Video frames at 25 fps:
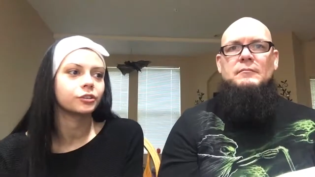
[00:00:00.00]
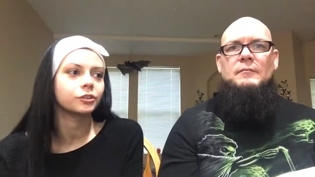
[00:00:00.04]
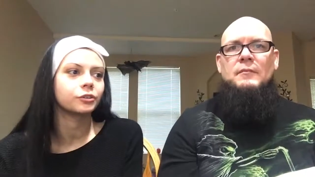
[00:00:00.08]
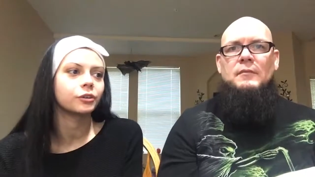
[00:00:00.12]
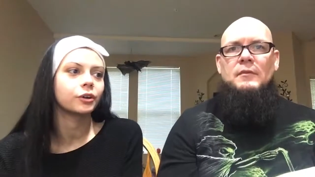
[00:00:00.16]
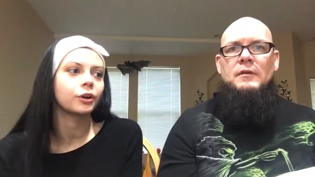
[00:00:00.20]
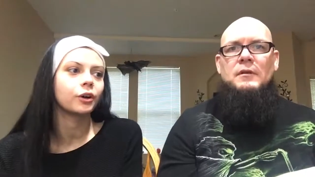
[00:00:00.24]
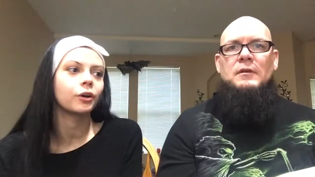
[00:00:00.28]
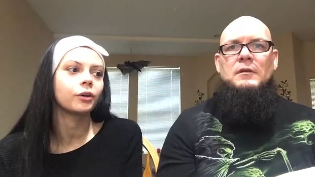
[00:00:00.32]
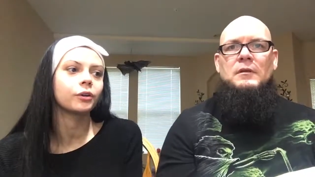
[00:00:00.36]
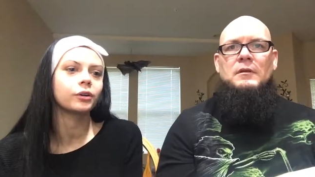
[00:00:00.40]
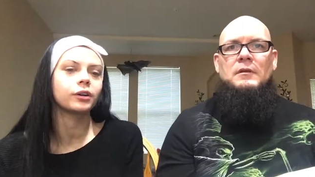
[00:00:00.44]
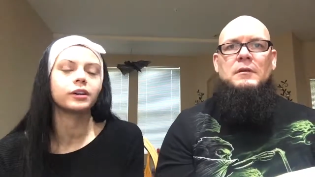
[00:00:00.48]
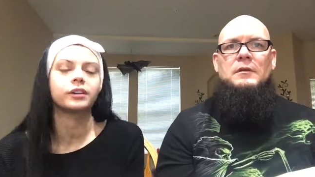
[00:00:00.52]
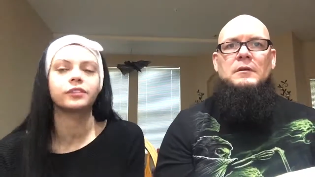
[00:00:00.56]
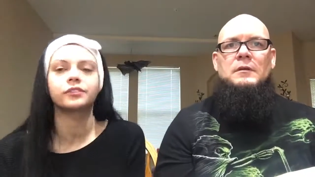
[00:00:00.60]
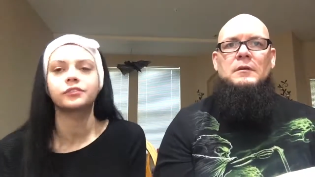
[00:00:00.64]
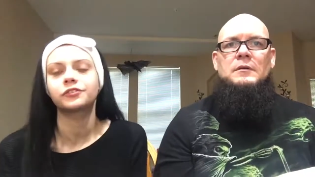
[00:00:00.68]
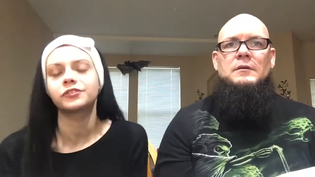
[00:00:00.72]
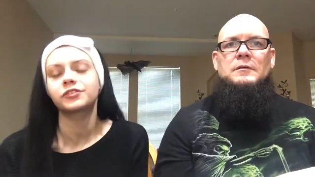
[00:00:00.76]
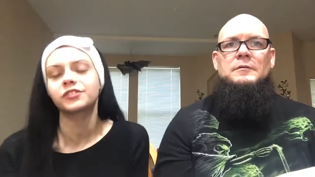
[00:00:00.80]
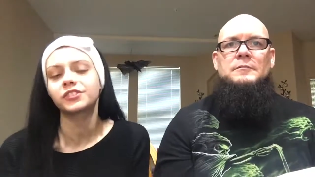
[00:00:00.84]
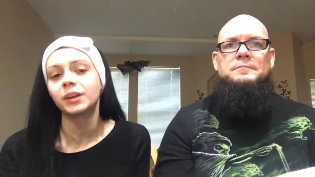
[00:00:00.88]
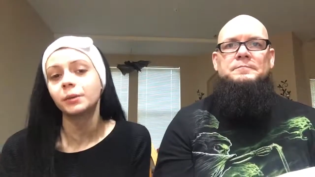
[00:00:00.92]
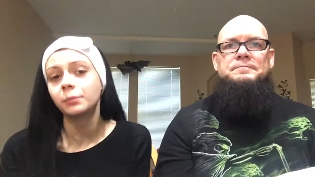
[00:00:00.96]
Speaker 1: you know. If
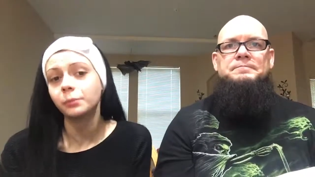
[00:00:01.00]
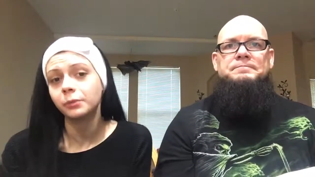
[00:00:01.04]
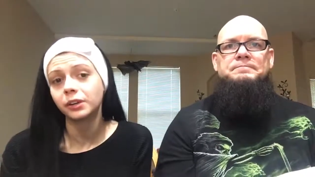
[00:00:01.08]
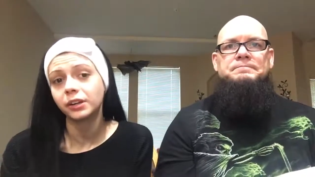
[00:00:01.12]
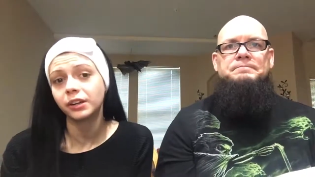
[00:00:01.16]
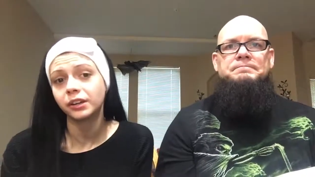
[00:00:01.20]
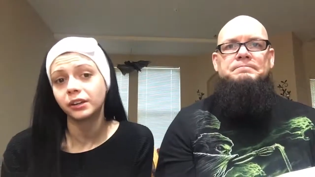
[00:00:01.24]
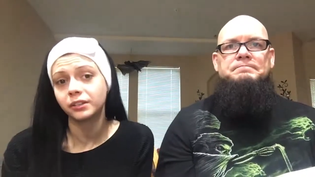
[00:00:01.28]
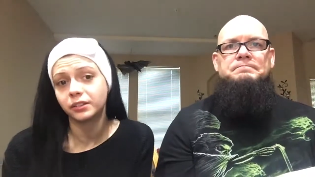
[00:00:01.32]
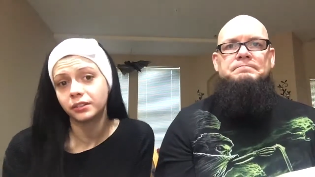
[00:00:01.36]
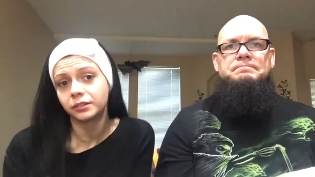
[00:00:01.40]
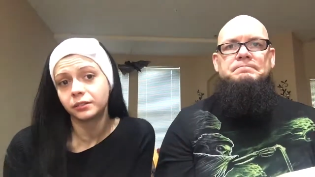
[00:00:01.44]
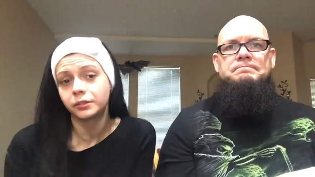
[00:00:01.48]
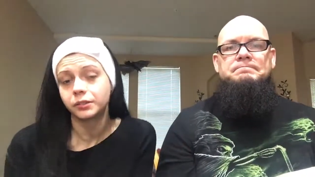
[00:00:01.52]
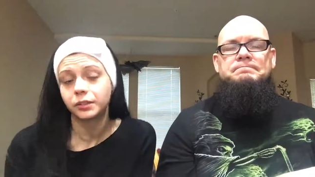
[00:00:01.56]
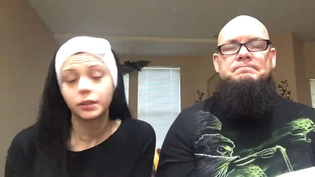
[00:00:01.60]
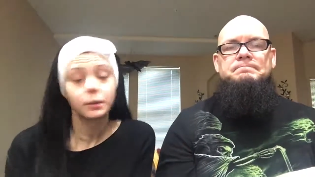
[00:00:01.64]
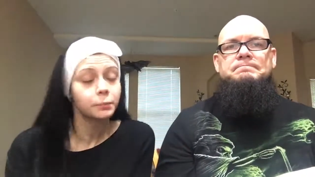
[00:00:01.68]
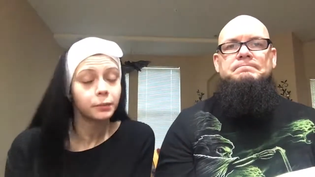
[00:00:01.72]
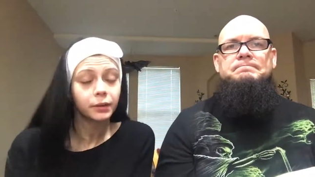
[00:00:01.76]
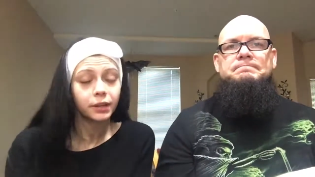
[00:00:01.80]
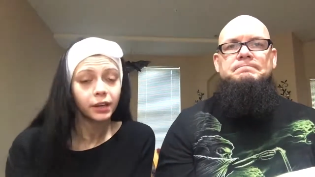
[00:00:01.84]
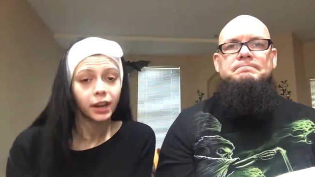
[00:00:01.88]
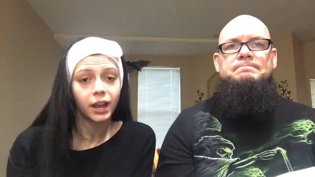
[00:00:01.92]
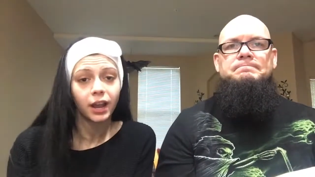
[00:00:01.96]
somebody,
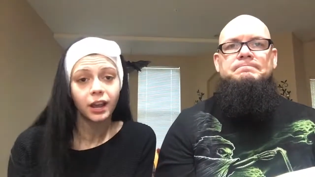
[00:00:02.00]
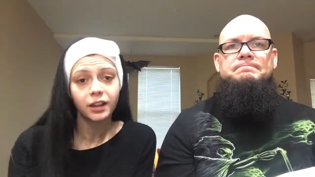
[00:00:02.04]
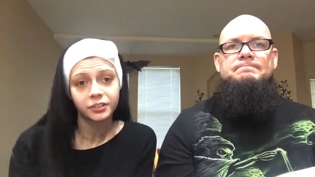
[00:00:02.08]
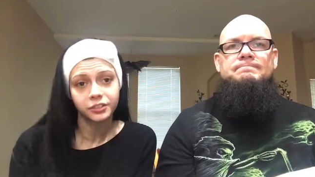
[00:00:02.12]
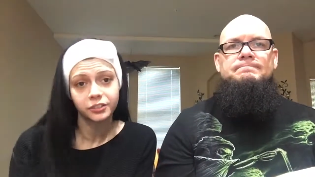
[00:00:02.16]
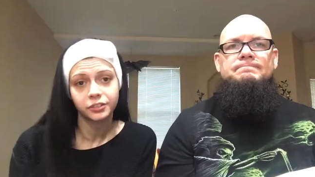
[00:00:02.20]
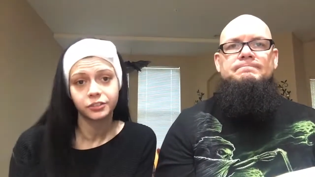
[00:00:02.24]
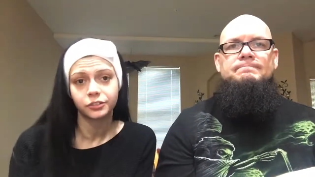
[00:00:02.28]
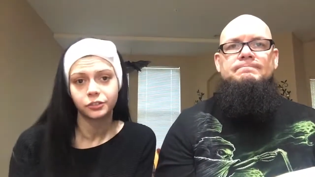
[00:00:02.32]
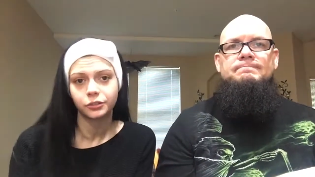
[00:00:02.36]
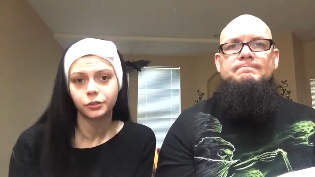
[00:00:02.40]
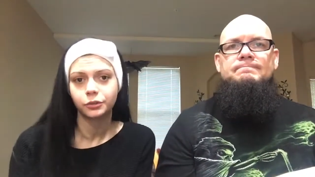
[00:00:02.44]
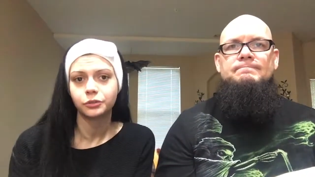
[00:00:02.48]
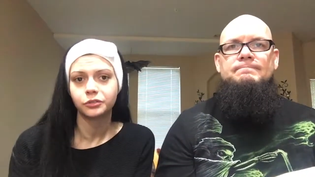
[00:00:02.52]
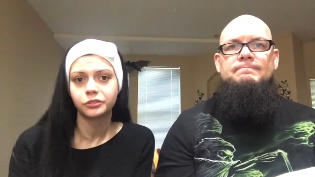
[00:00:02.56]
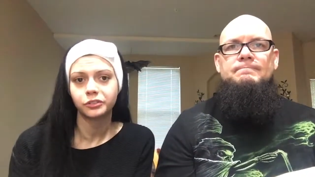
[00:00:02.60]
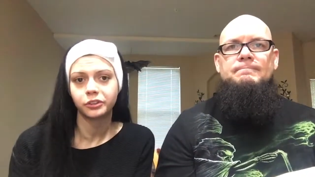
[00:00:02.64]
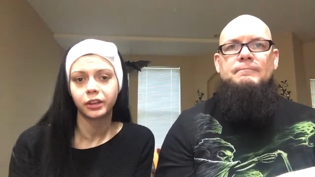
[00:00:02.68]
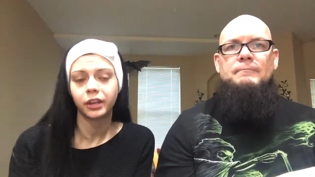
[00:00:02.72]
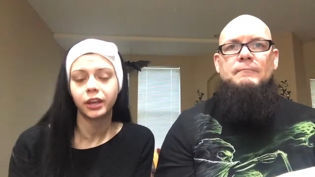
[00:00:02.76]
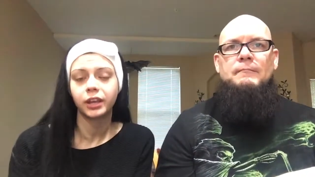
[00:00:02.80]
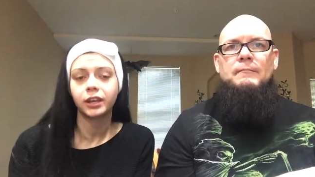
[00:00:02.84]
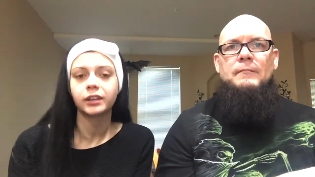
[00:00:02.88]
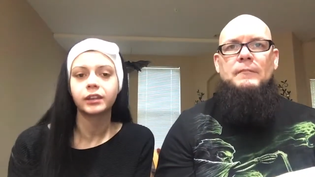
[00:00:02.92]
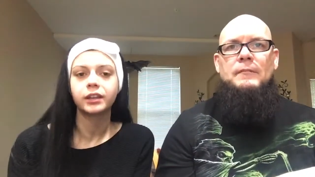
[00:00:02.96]
somebody else is
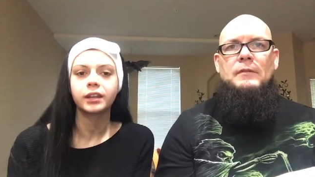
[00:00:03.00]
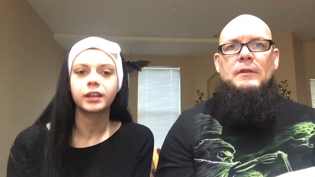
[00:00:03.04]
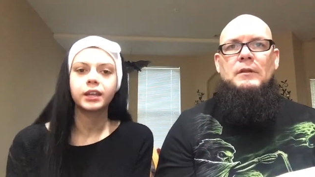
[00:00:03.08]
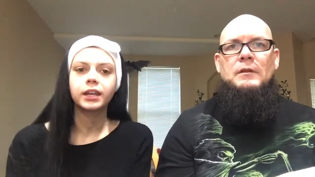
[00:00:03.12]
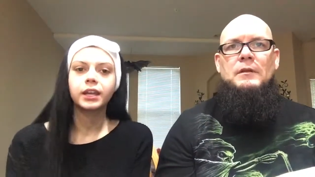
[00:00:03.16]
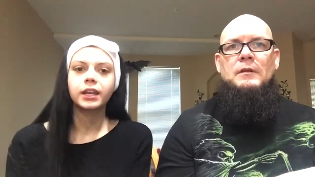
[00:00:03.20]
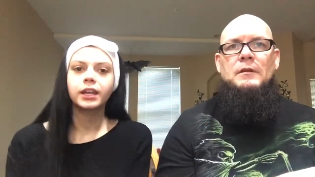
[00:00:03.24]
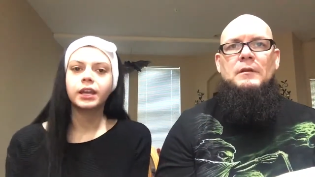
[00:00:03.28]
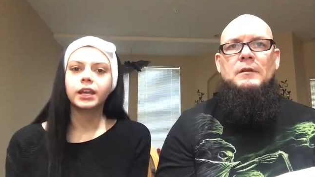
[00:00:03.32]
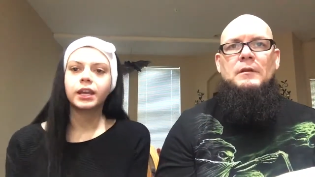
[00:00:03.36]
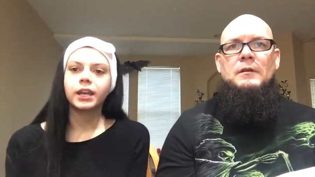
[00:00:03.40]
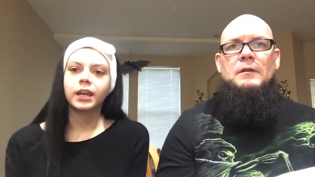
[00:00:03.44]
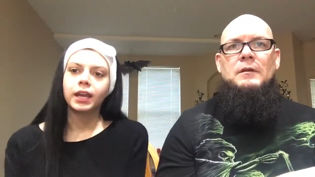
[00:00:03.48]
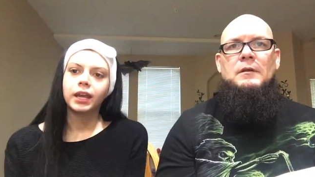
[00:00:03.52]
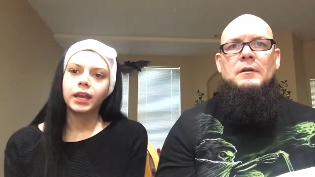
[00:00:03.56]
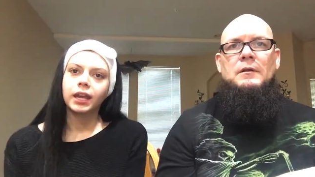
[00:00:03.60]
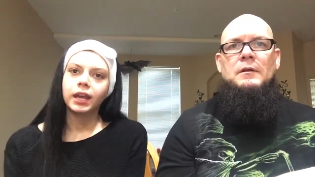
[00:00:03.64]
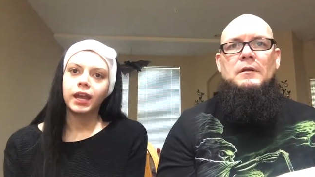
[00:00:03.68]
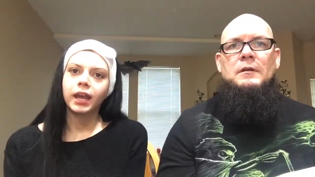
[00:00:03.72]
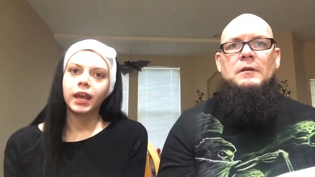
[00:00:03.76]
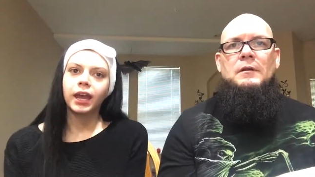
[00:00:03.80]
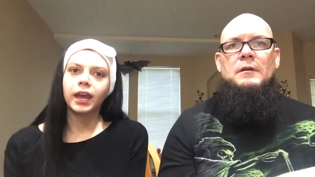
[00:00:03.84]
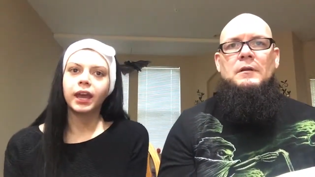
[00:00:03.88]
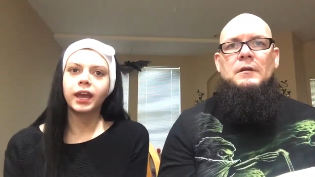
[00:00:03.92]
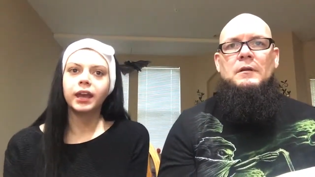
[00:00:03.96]
using it
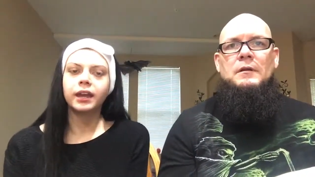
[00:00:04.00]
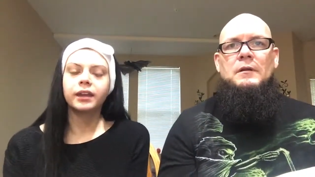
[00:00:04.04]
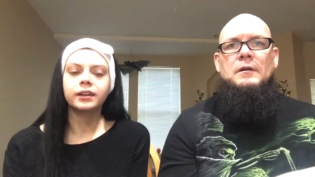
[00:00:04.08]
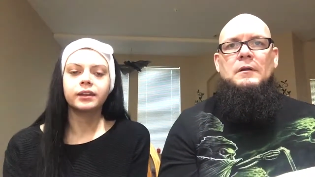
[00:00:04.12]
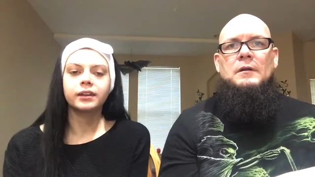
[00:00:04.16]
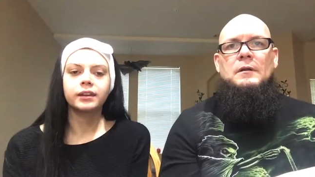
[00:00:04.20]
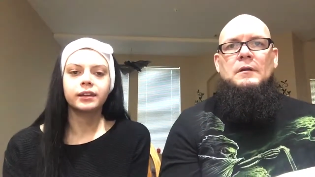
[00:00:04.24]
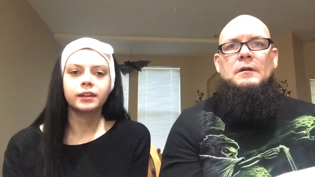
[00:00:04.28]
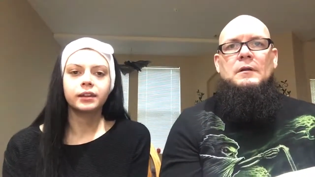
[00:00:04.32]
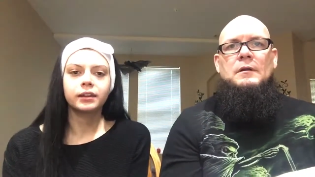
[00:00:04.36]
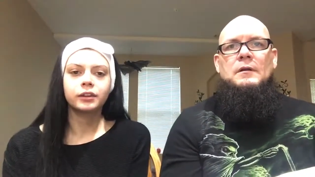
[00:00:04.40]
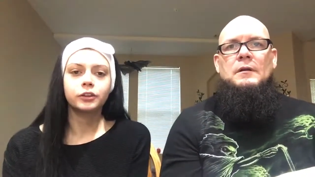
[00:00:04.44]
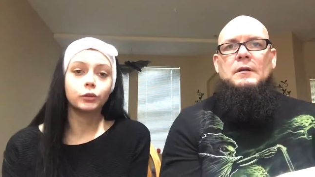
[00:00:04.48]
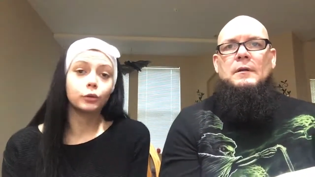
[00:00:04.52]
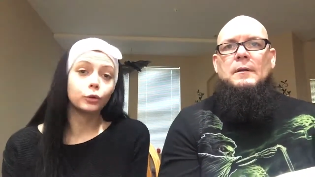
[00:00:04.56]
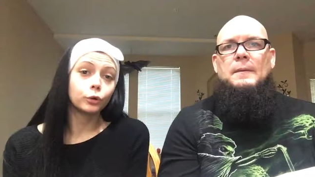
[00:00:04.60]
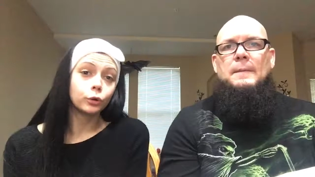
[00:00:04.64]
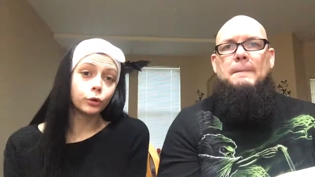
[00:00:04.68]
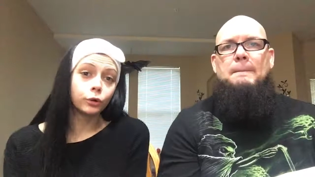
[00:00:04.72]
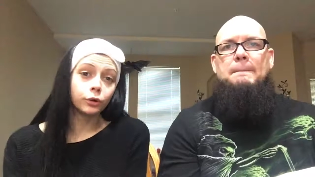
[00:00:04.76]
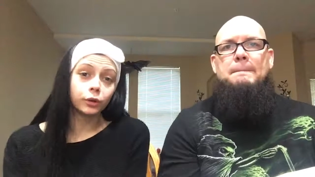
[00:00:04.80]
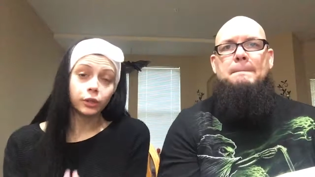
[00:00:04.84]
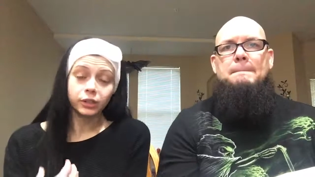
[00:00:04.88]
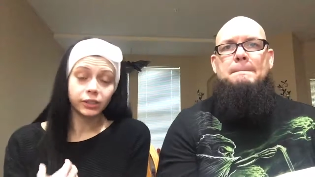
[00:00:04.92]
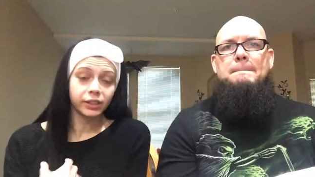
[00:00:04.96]
and
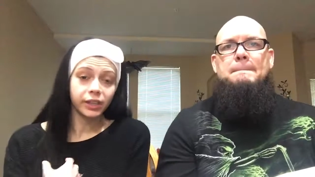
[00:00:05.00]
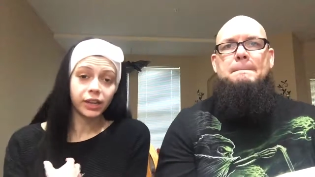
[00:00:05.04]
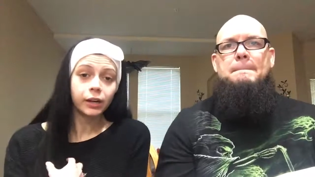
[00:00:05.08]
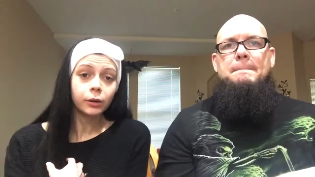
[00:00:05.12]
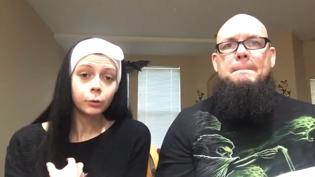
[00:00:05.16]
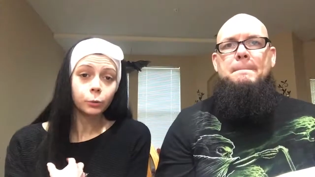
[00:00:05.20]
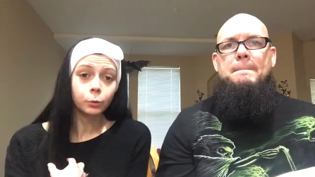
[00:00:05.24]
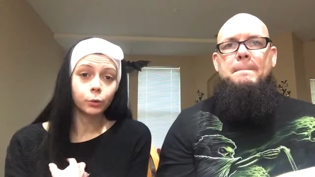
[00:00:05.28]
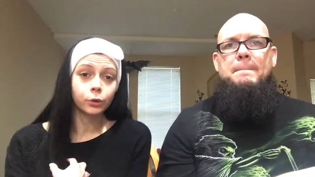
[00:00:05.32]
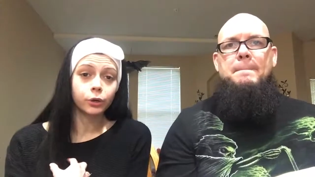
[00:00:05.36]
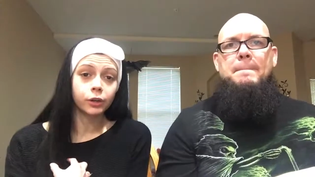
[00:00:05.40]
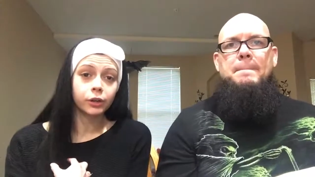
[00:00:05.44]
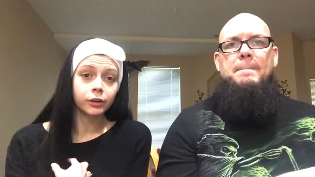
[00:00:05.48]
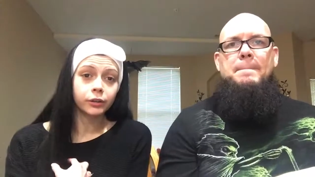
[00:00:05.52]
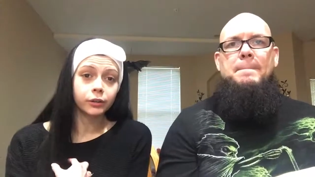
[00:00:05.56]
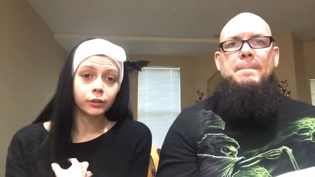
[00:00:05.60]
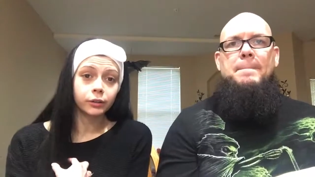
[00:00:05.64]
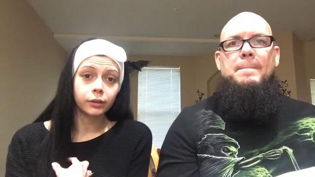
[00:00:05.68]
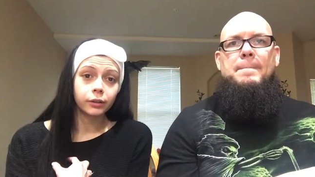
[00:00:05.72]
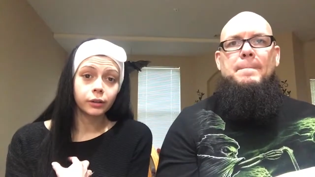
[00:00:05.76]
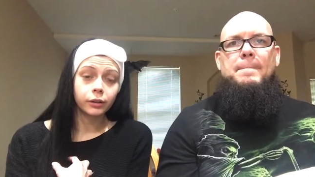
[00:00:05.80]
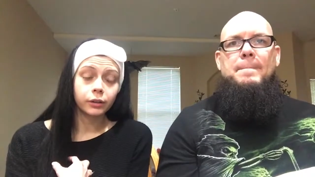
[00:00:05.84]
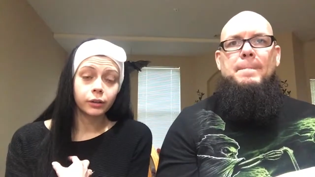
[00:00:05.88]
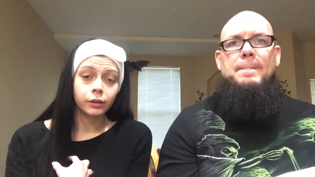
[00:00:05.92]
your their word